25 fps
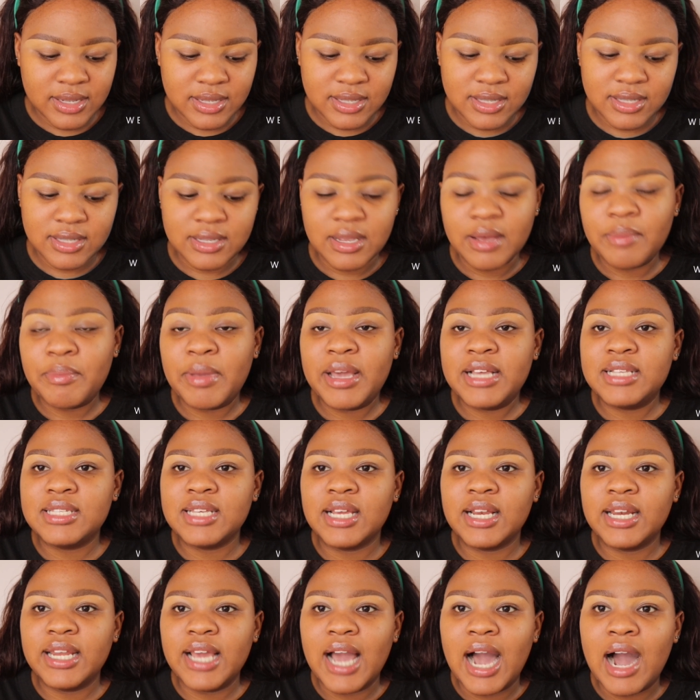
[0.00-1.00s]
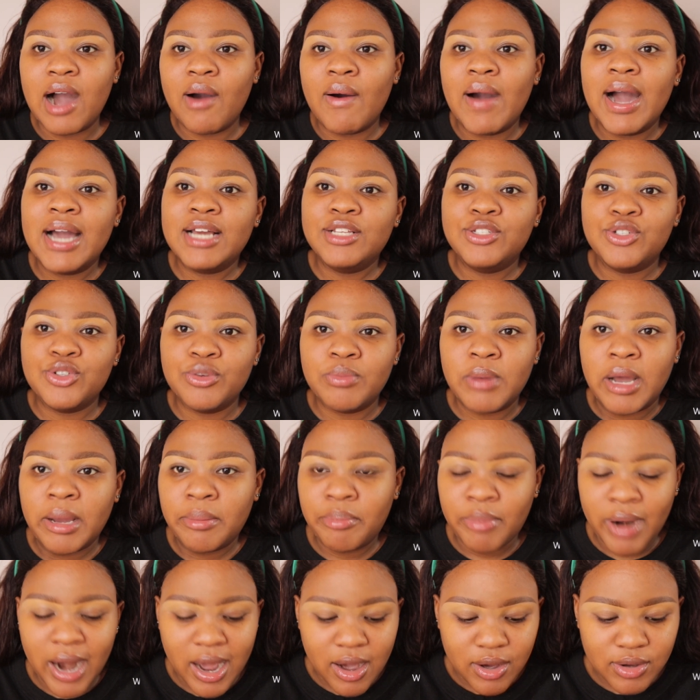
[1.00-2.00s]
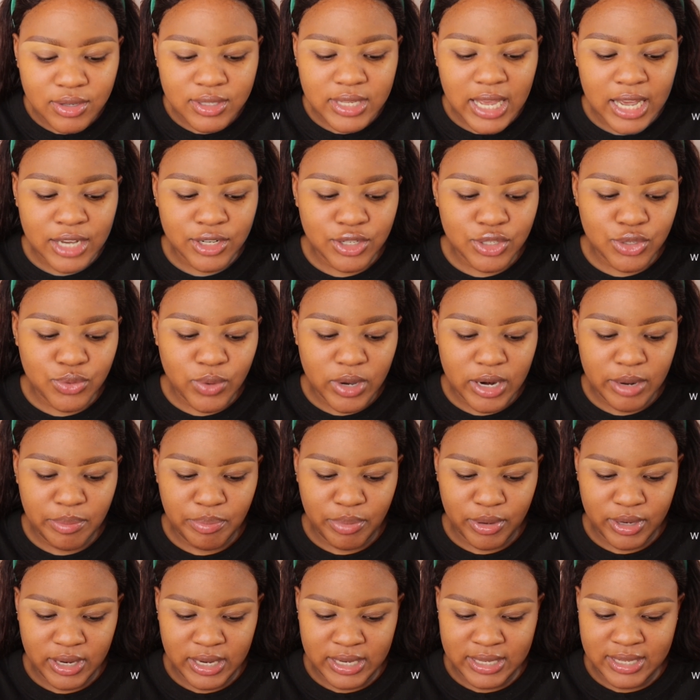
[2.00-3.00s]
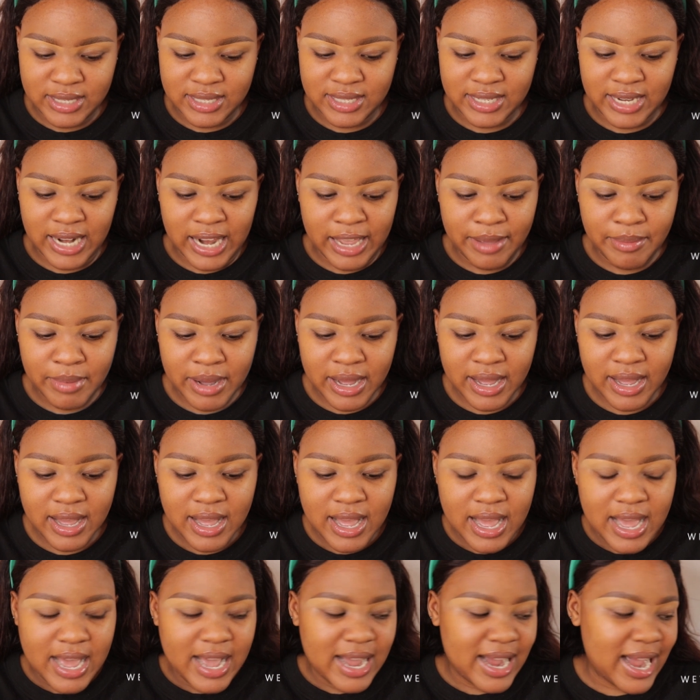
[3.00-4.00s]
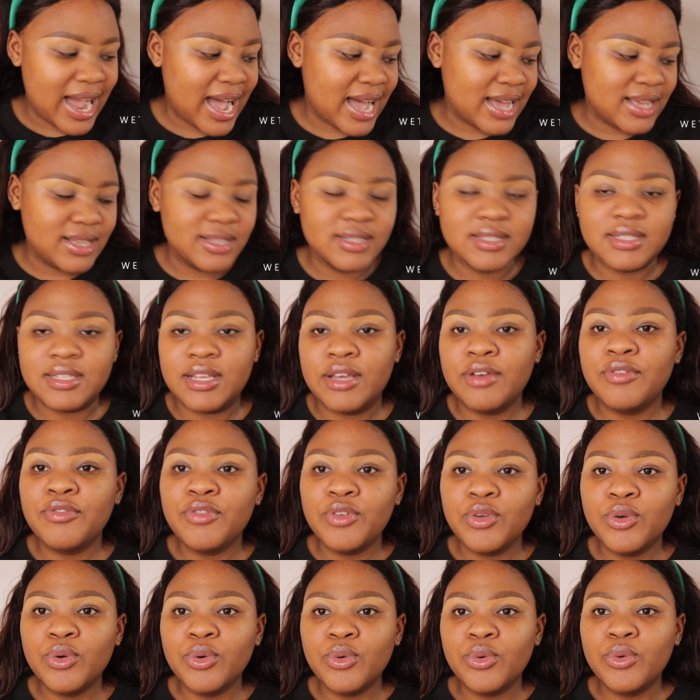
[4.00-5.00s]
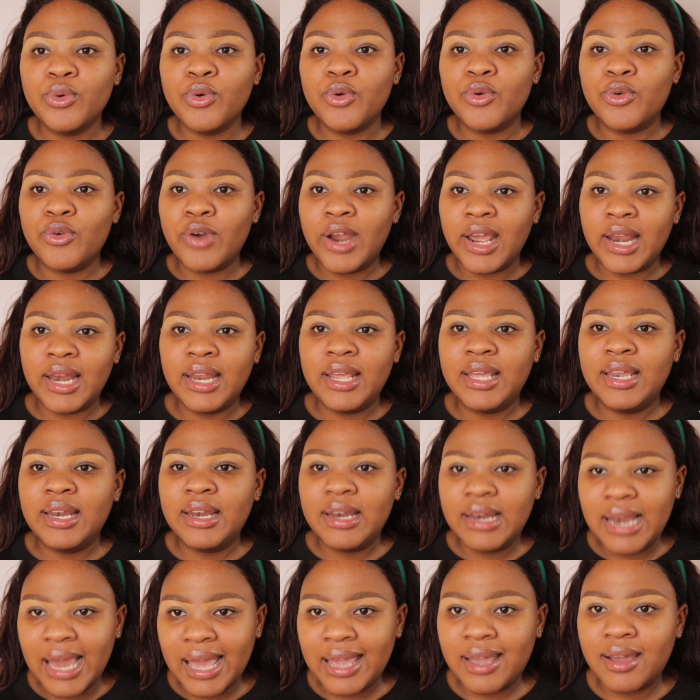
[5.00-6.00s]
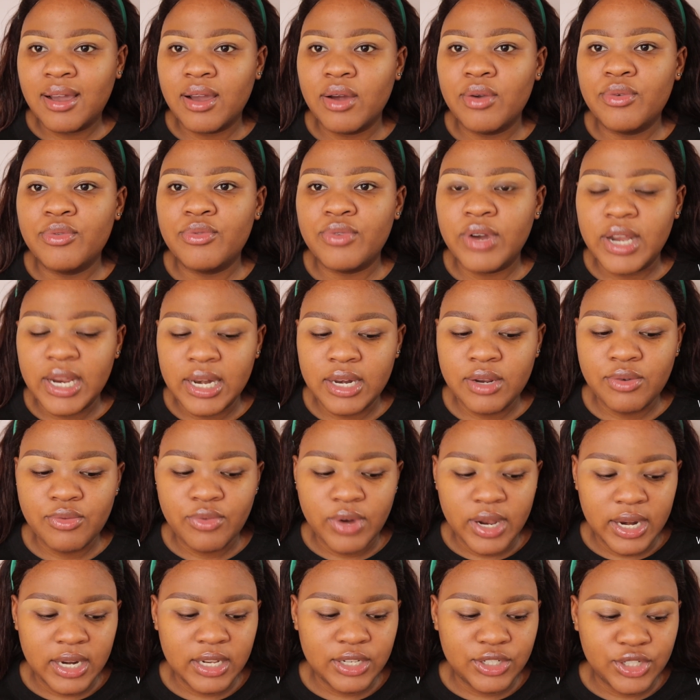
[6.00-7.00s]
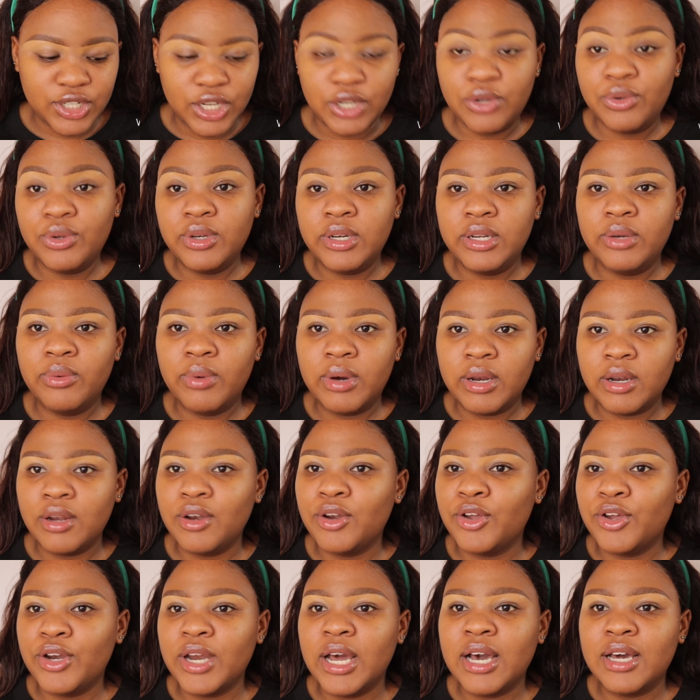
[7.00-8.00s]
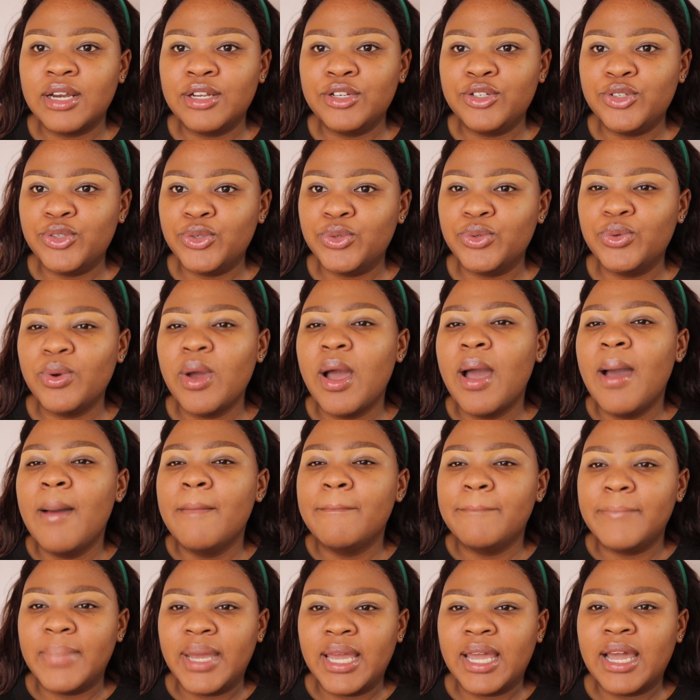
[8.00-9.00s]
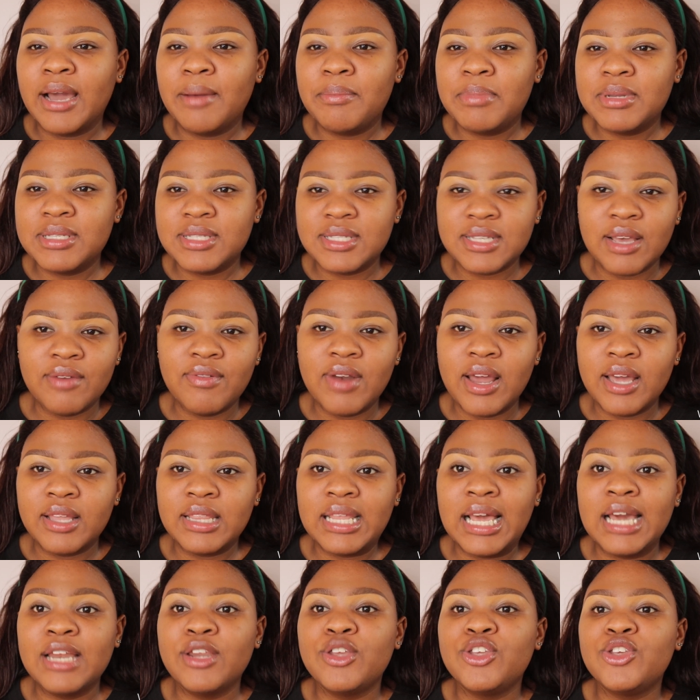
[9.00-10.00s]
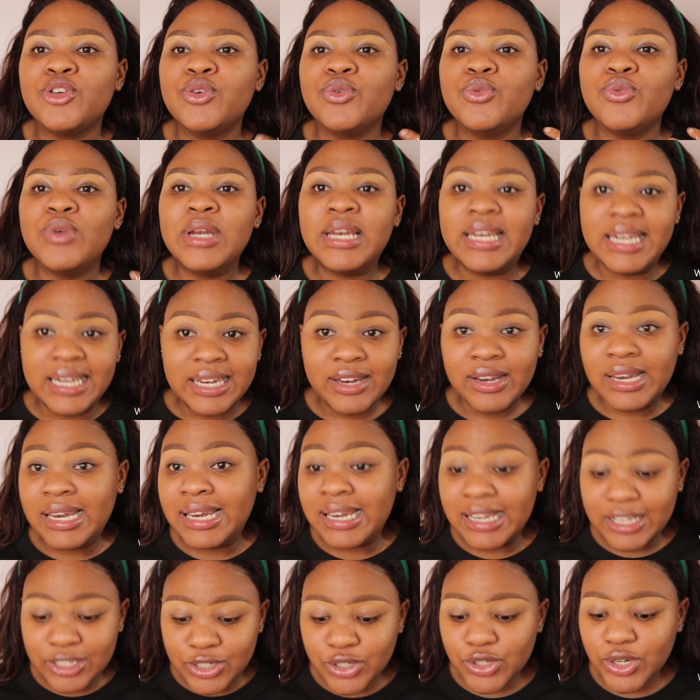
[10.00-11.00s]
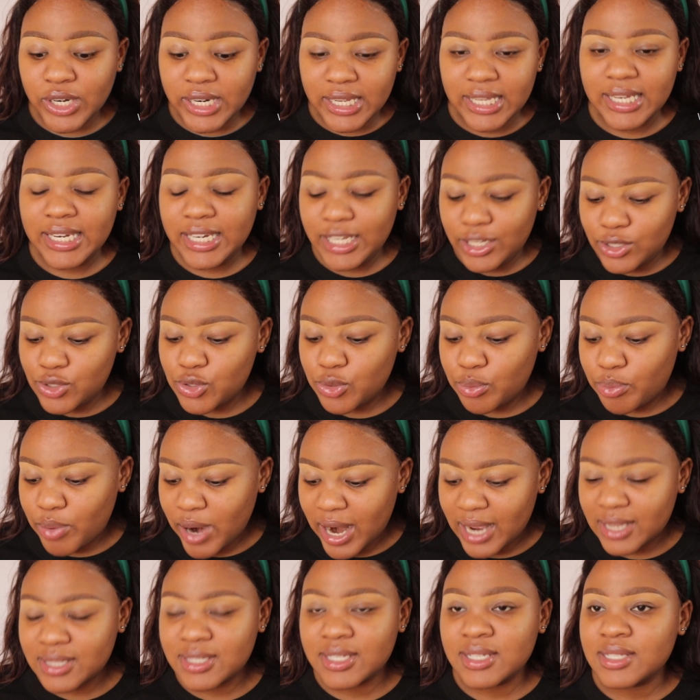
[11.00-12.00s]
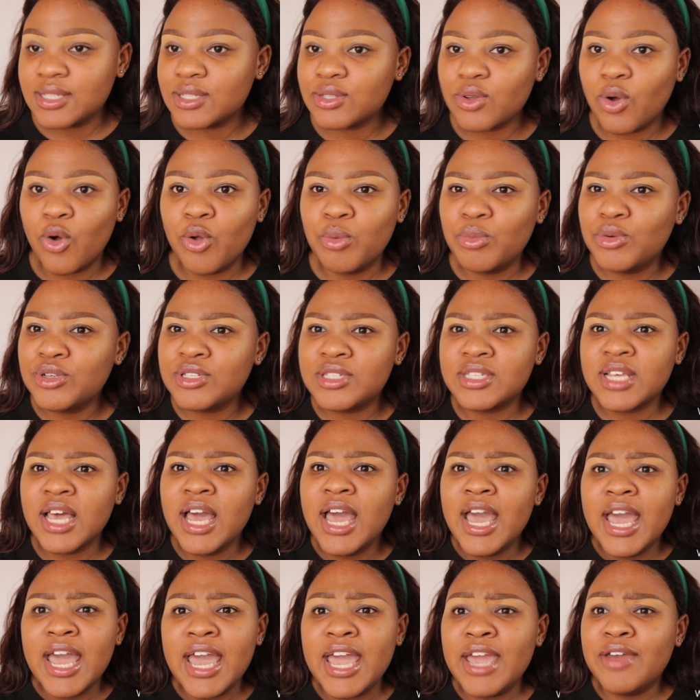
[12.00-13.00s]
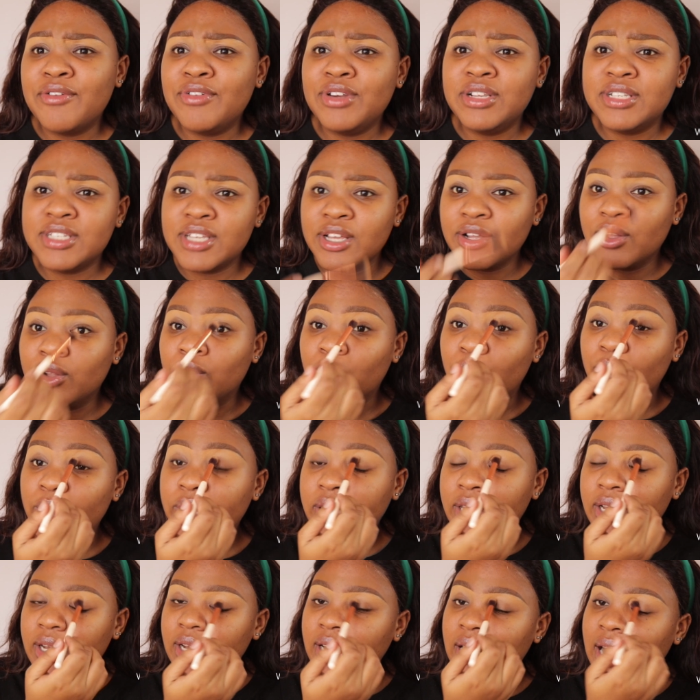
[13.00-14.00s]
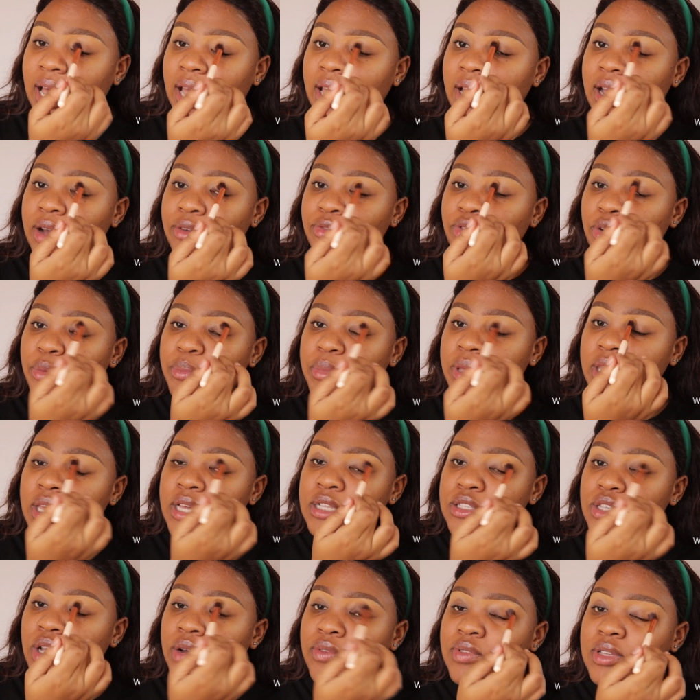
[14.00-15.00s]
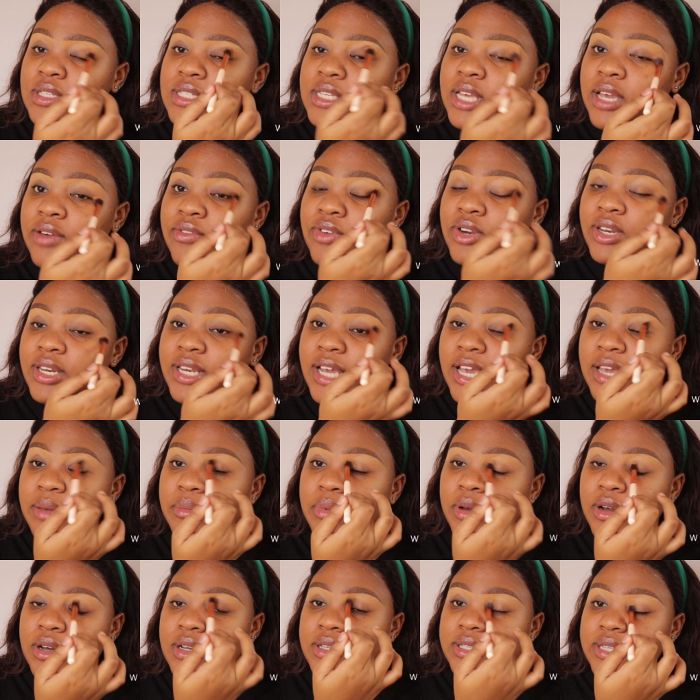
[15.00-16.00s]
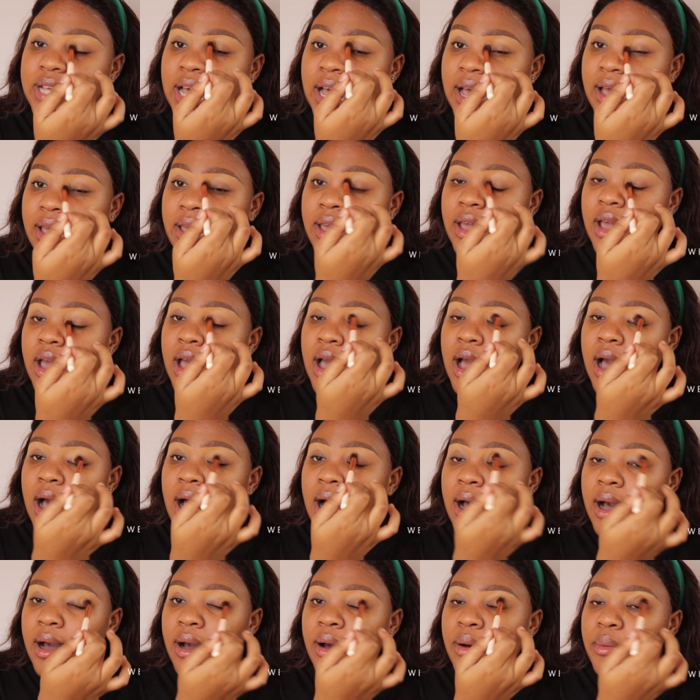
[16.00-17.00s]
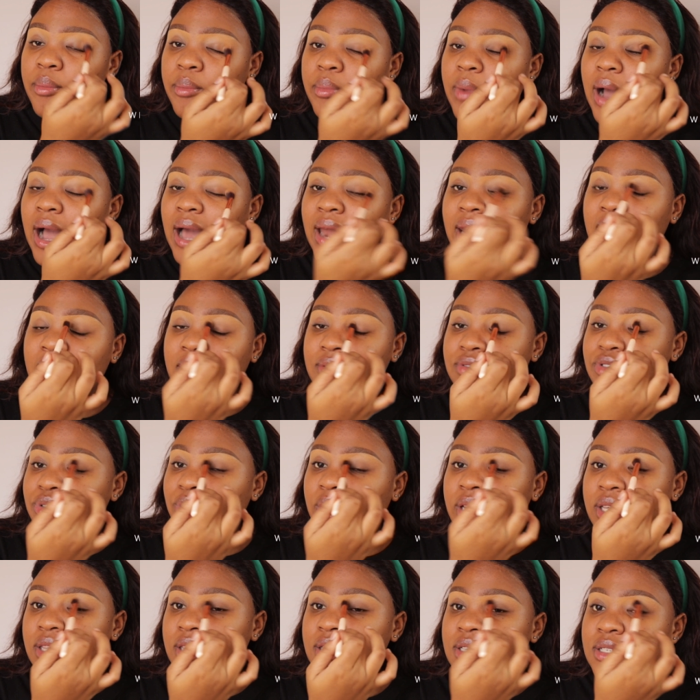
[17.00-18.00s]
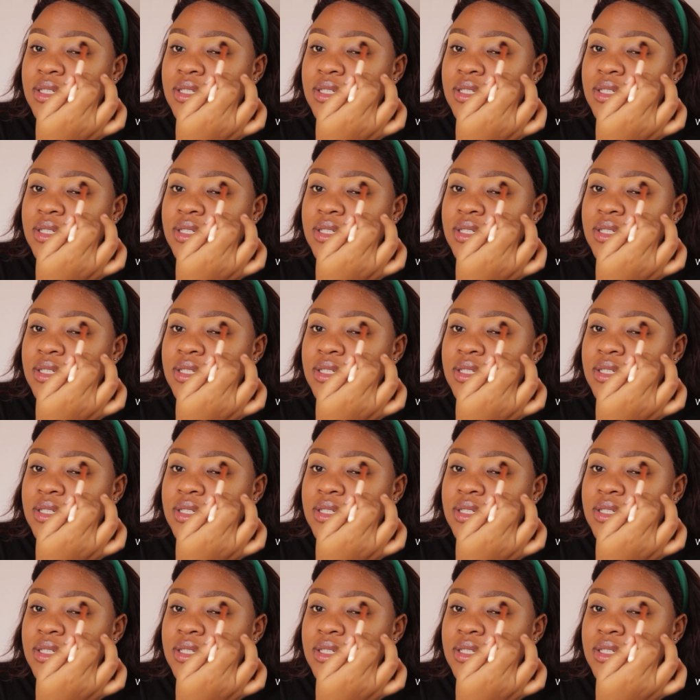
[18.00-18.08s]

is basically how I do my brows. I just want to put a disclaimer, guys. If you really genuinely want to learn how to do makeup and stuff like that, you literally need to practice almost every single week. Like for me, it's obviously every day, because I love doing